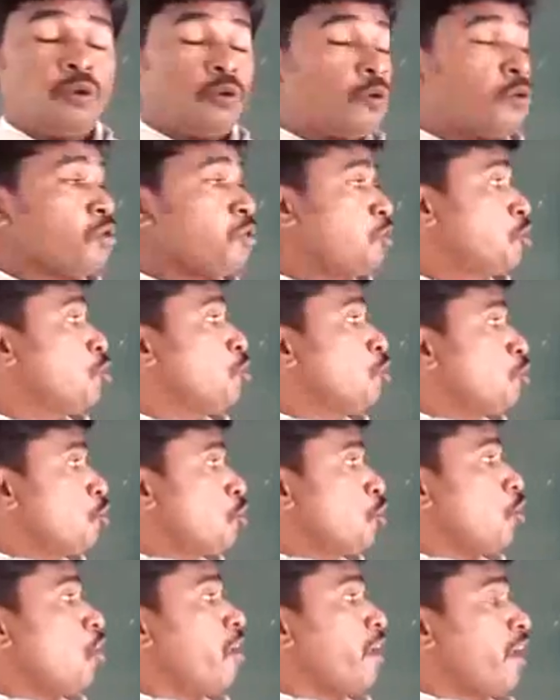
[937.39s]
Those you
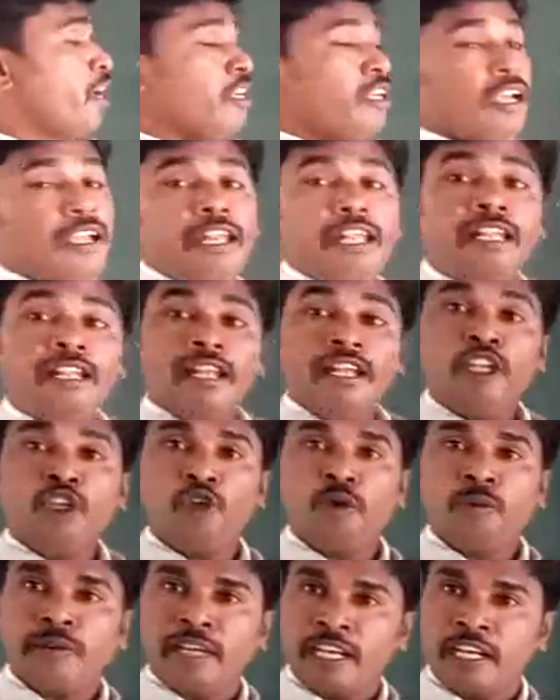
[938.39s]
should write it in the
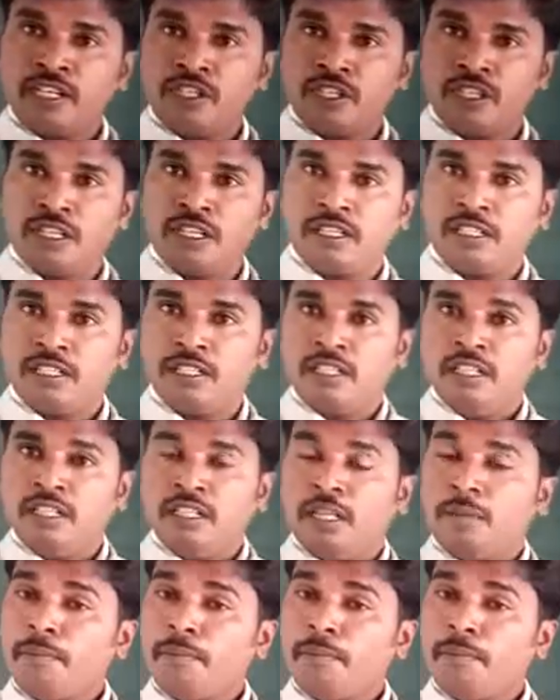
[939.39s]
numerator.